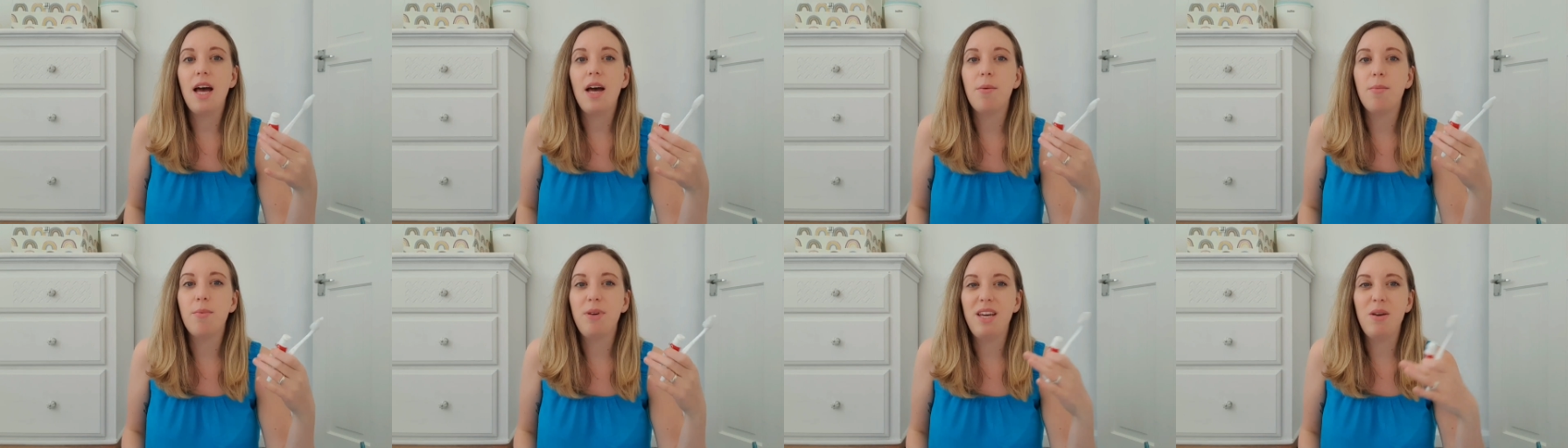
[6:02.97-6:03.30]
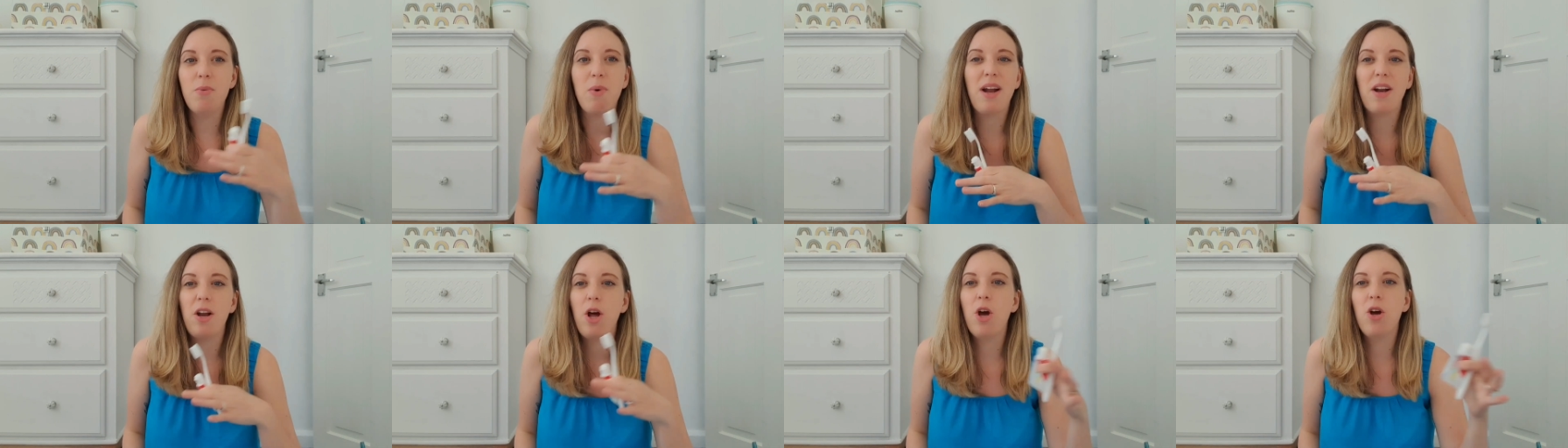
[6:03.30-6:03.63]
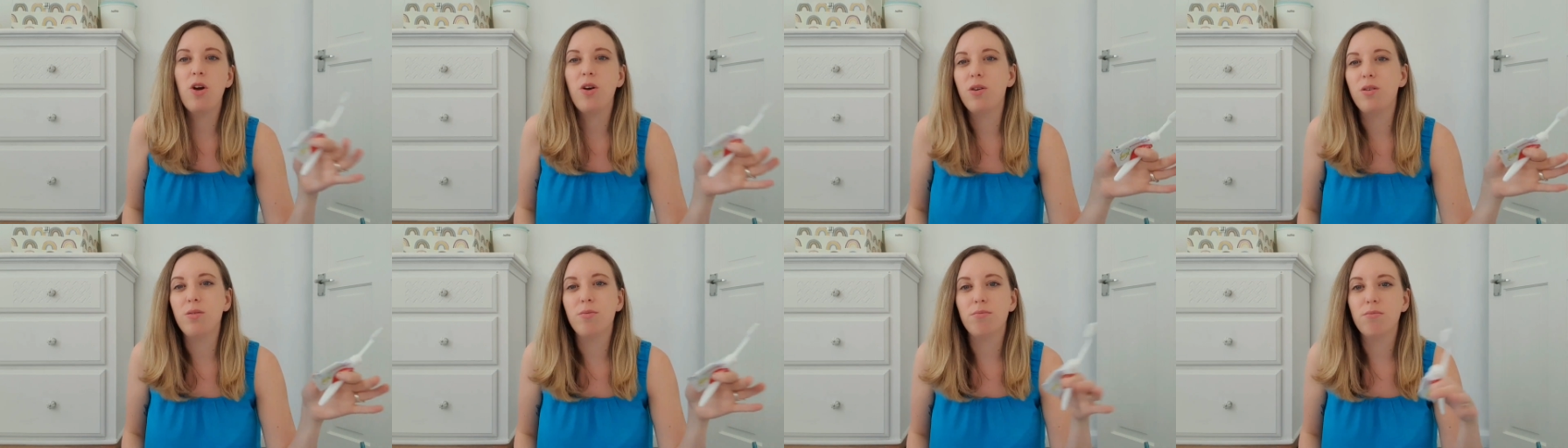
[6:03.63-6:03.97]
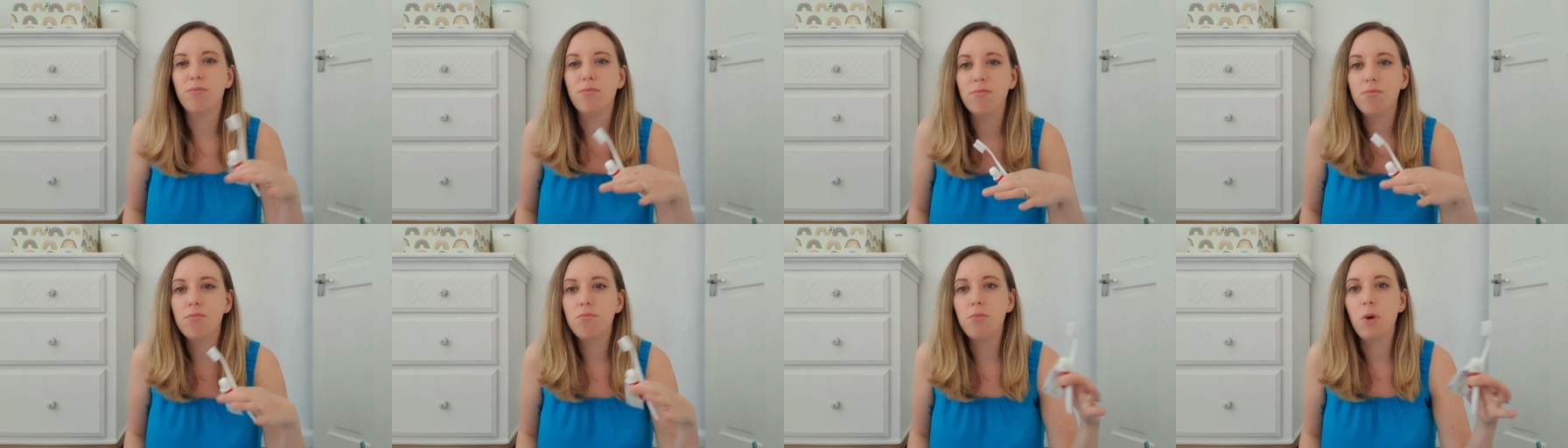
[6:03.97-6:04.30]
He went home
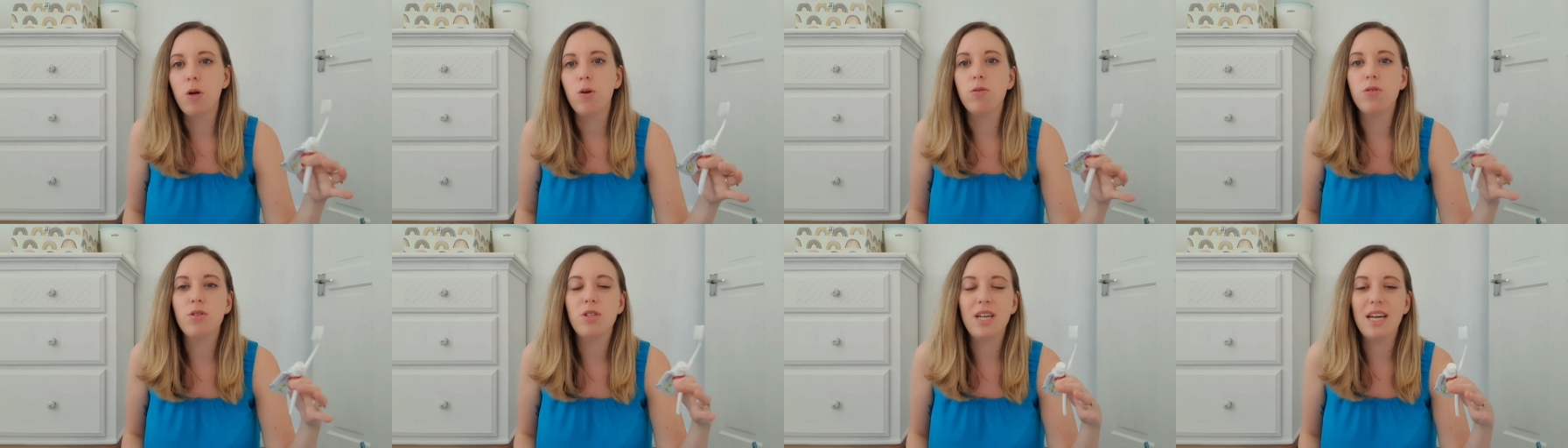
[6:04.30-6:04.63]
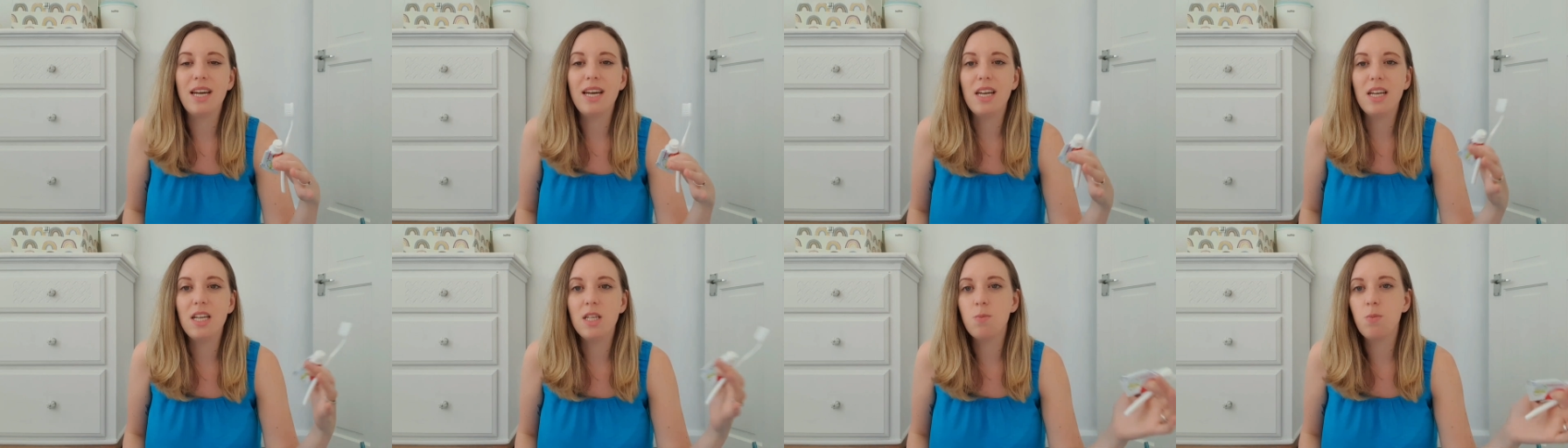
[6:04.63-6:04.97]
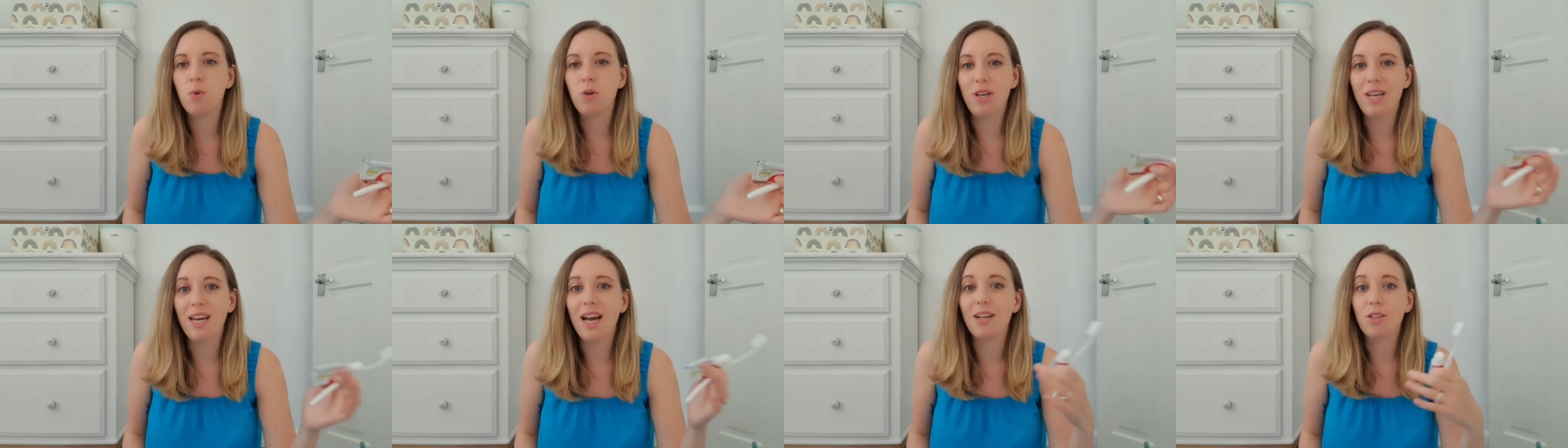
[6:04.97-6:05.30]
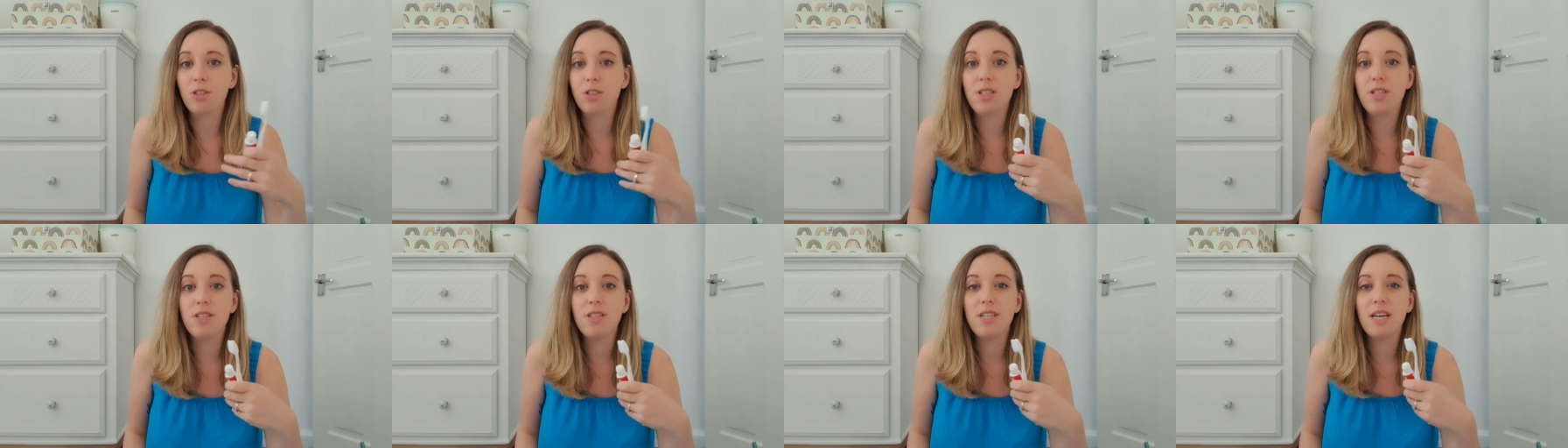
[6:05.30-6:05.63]
most days, but he
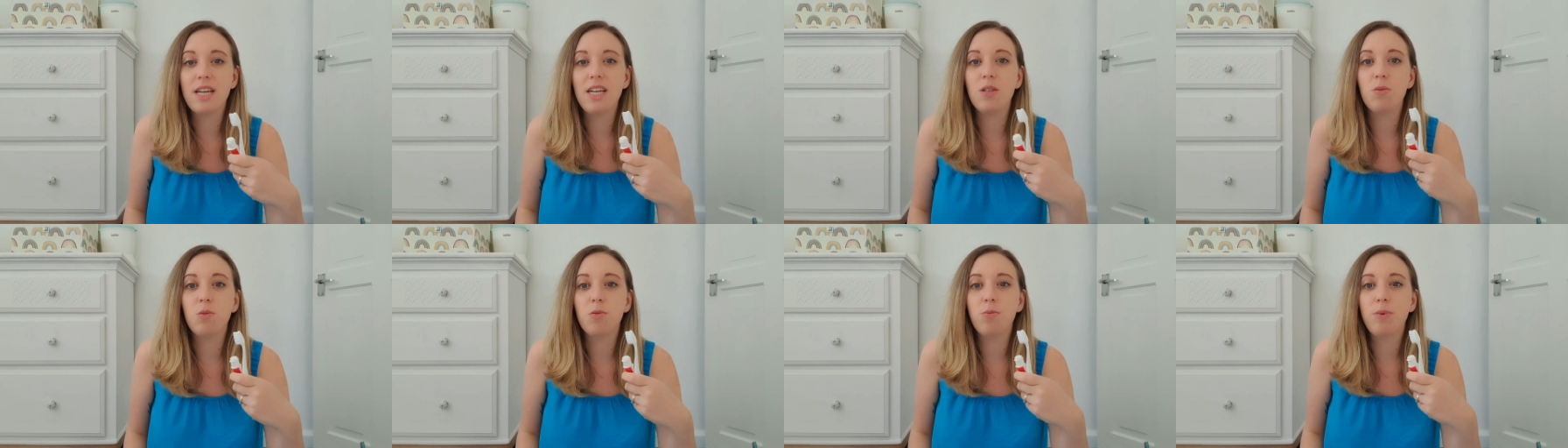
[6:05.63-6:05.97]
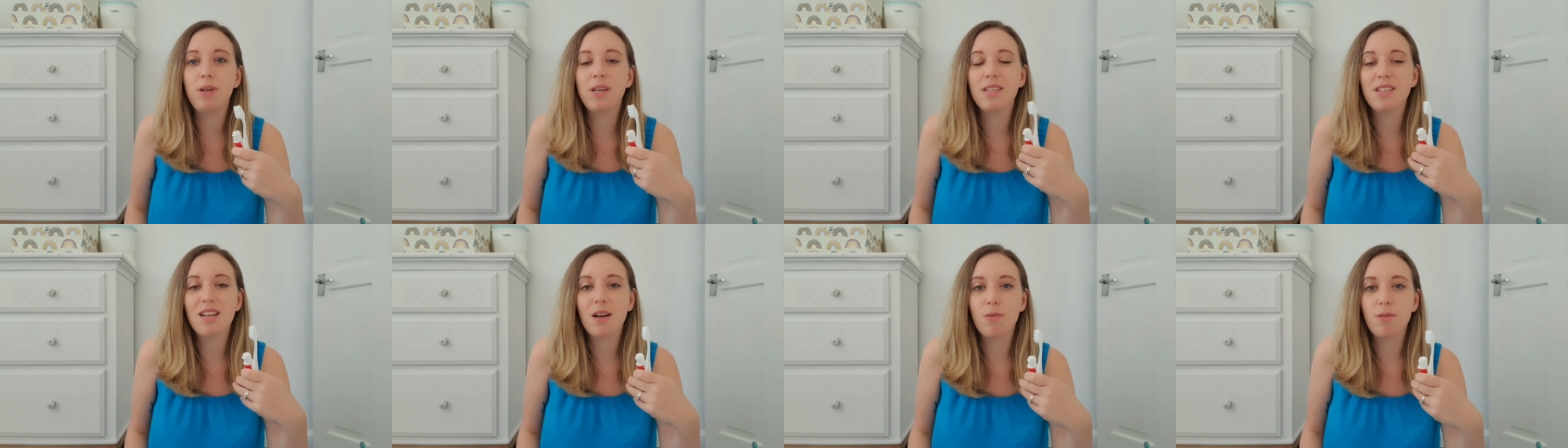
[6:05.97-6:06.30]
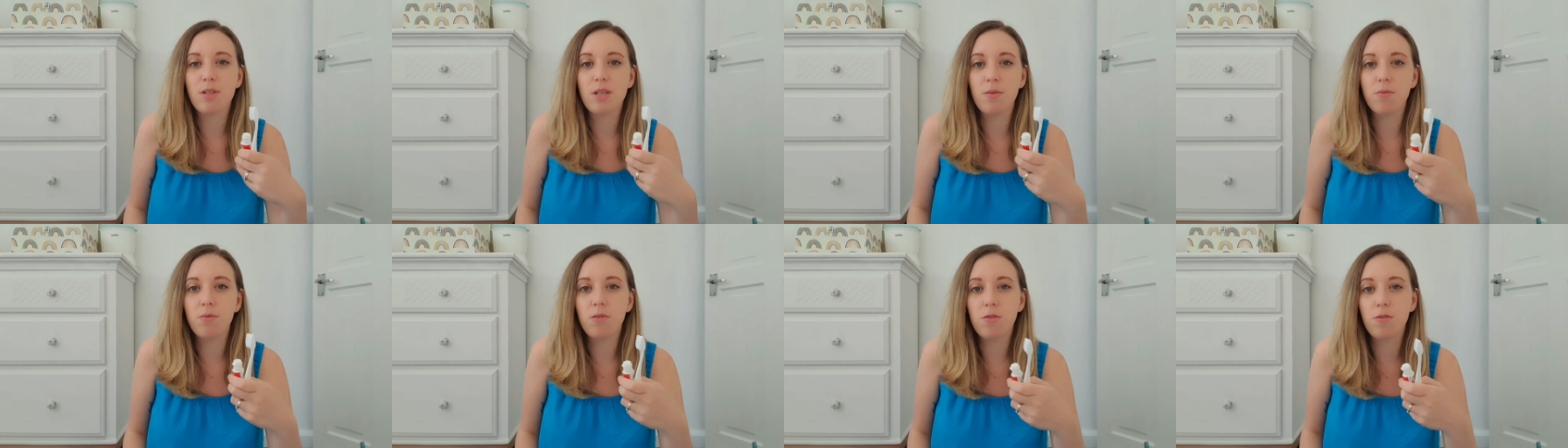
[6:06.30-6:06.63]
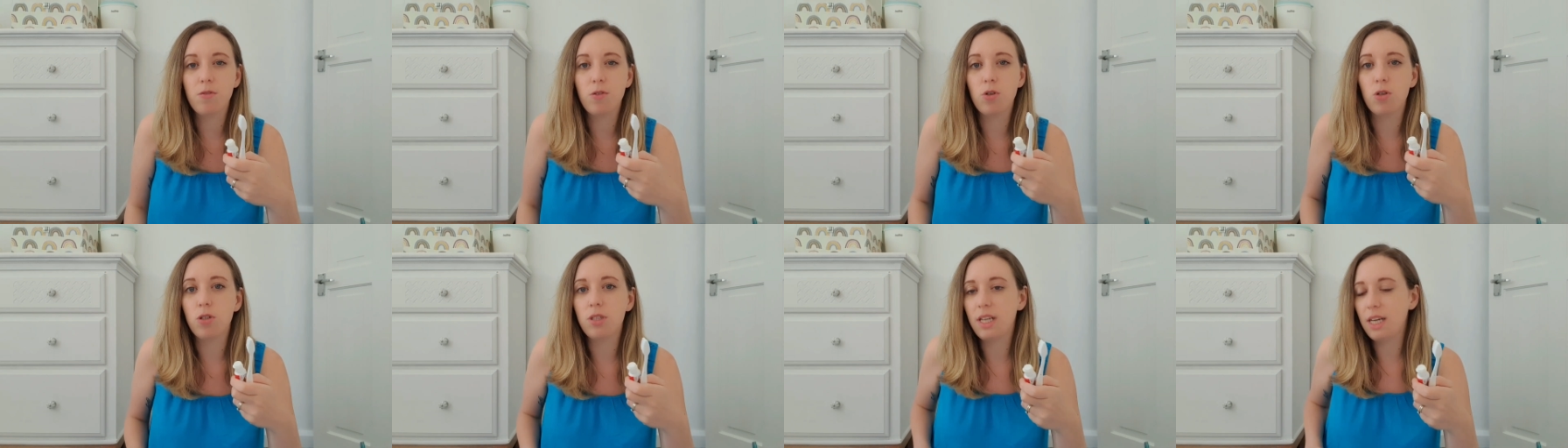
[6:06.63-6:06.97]
actually stayed with me because I was in for
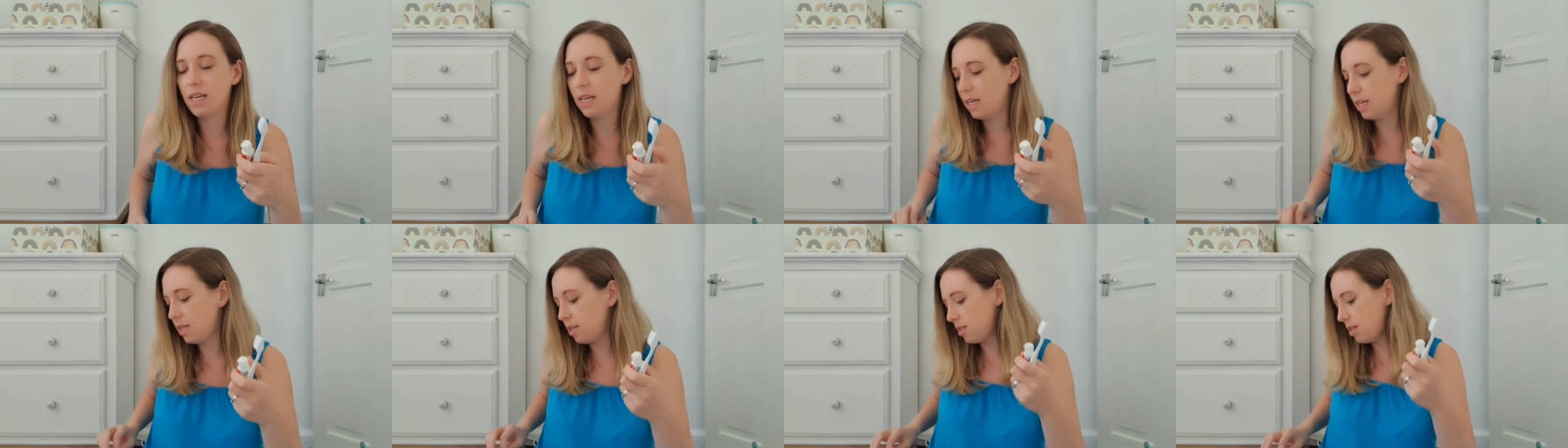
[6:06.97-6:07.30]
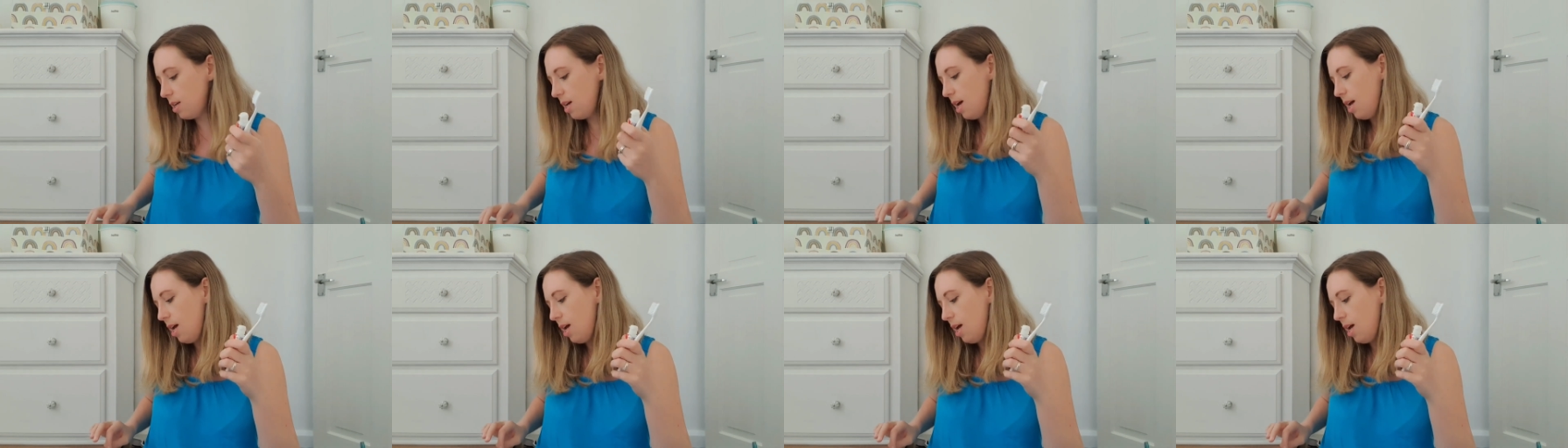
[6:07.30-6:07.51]
4 days.